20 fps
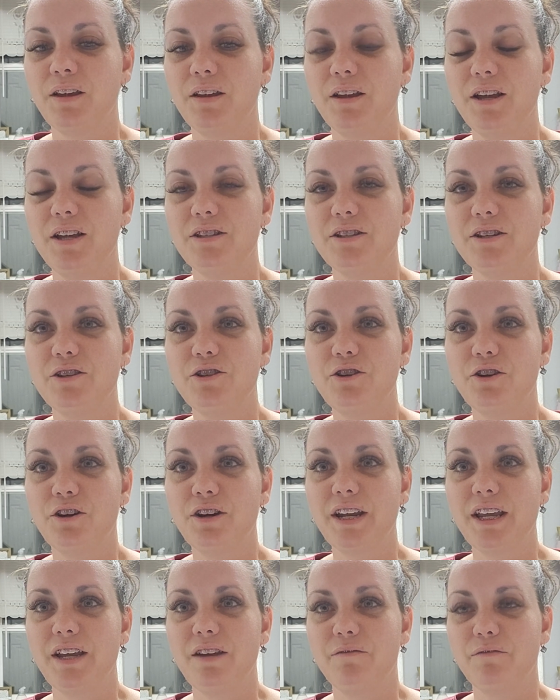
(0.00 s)
it's a
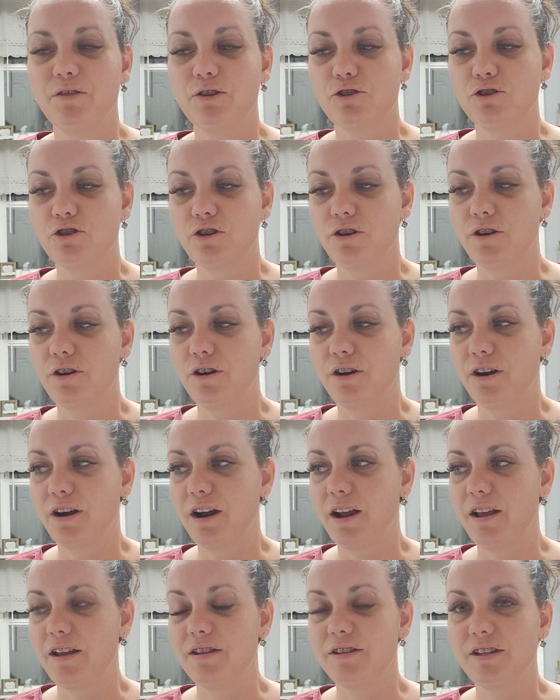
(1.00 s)
journey for
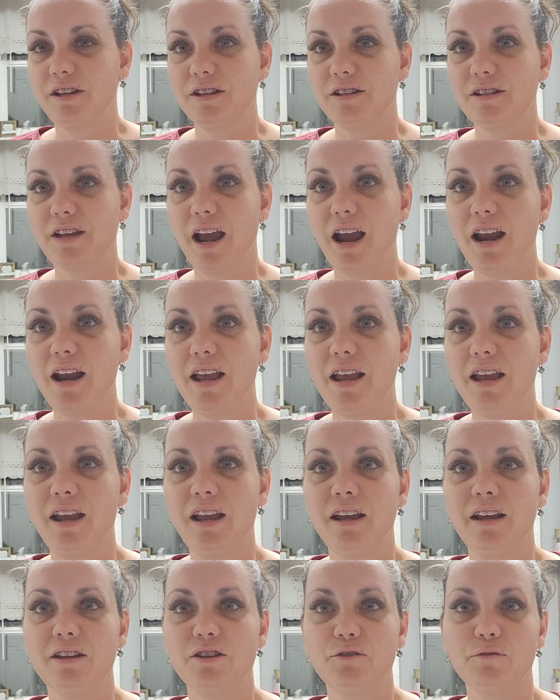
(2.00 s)
sure. It's
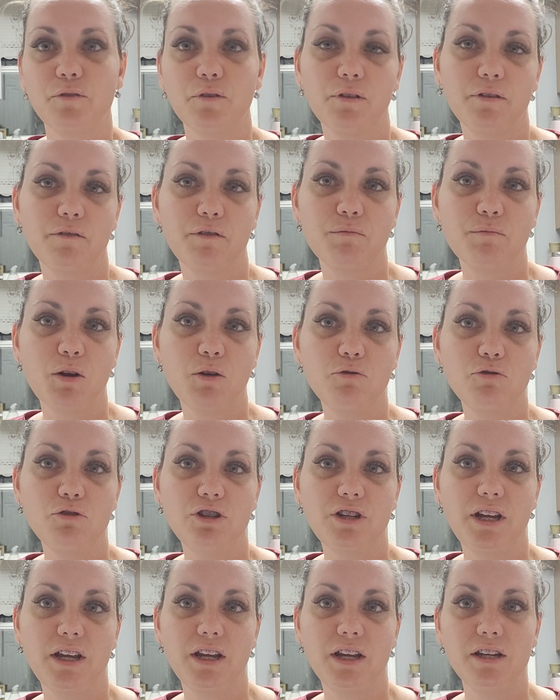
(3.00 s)
exciting, it's full of
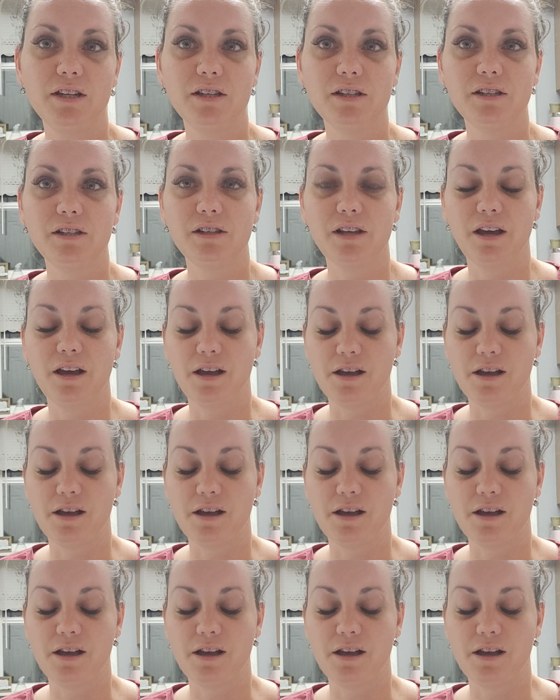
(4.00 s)
emotions,